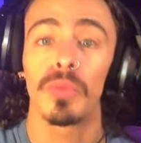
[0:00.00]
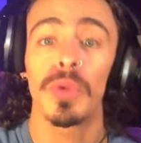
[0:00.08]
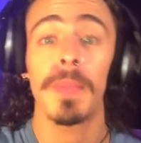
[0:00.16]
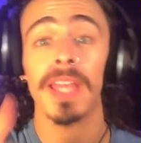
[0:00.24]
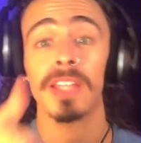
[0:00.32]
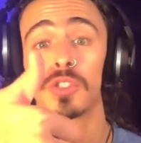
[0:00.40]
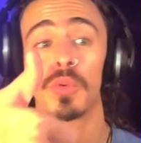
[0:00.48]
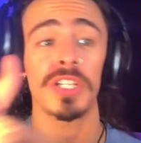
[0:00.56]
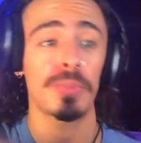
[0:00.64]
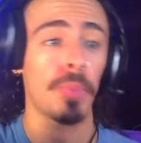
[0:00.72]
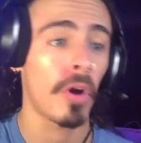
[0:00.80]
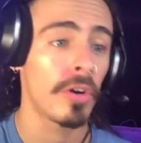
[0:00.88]
We made
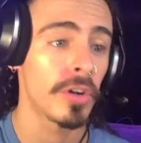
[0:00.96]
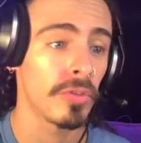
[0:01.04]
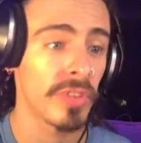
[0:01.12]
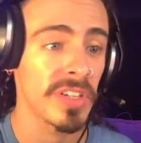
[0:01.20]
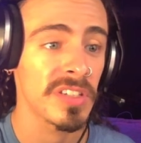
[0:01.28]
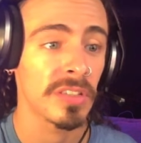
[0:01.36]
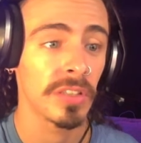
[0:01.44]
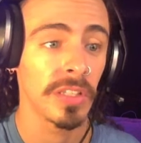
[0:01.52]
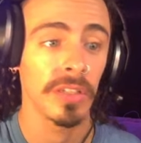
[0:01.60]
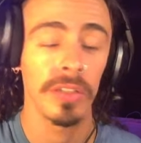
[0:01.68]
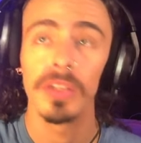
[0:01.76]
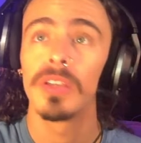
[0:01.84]
Twitch partner recently,
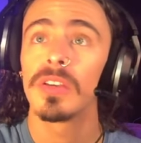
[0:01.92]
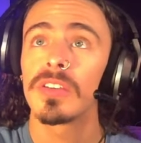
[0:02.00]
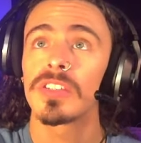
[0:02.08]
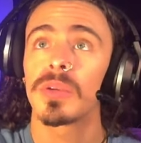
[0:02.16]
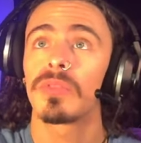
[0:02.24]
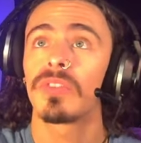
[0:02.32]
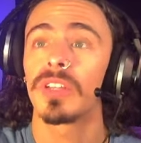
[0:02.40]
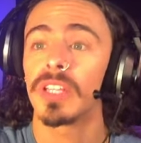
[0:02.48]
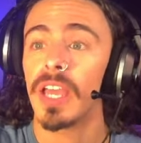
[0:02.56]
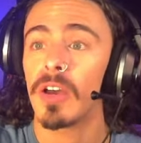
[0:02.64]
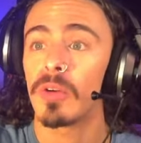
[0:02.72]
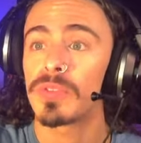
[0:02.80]
so it really
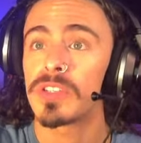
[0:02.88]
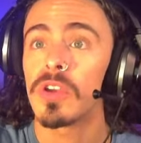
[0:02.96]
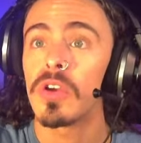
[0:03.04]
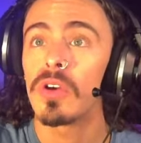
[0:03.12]
helps.